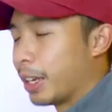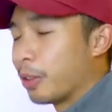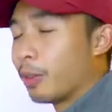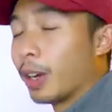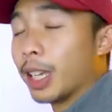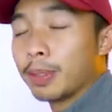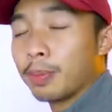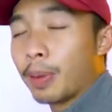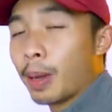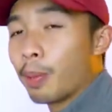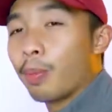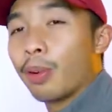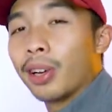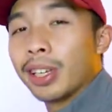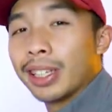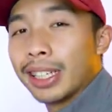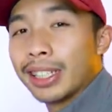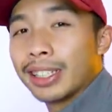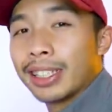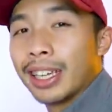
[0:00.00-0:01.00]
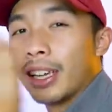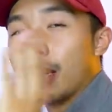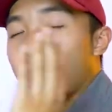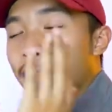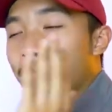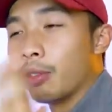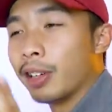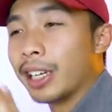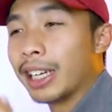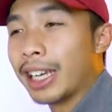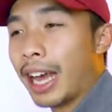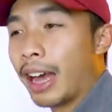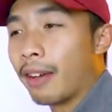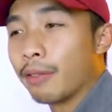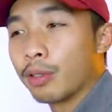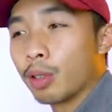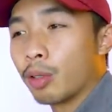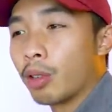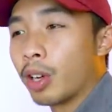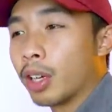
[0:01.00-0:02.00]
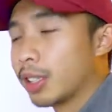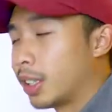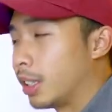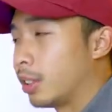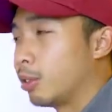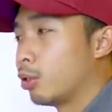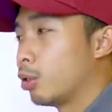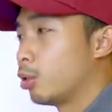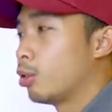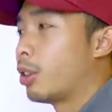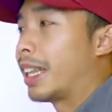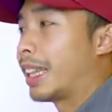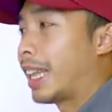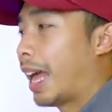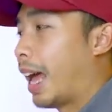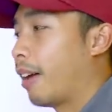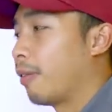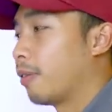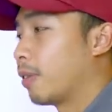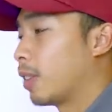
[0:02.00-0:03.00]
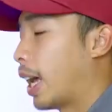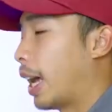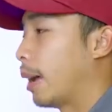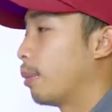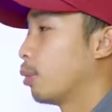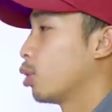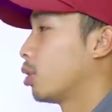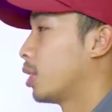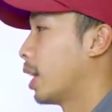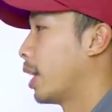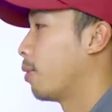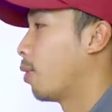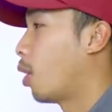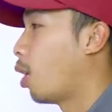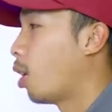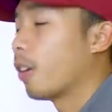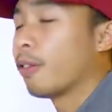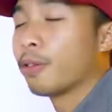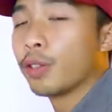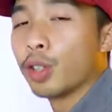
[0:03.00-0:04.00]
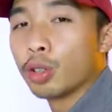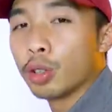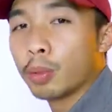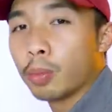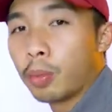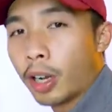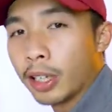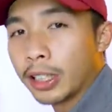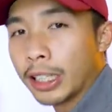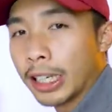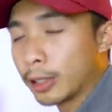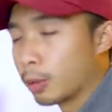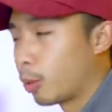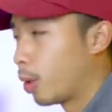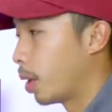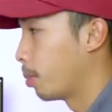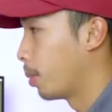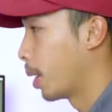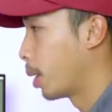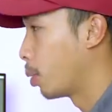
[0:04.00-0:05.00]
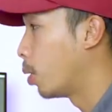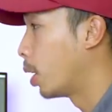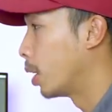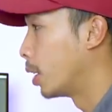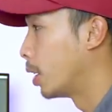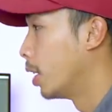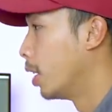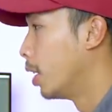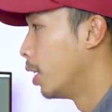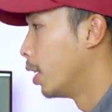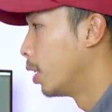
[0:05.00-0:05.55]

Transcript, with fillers: anyways, my point is you really have to rush and you do not have time to save all of those projects one by one.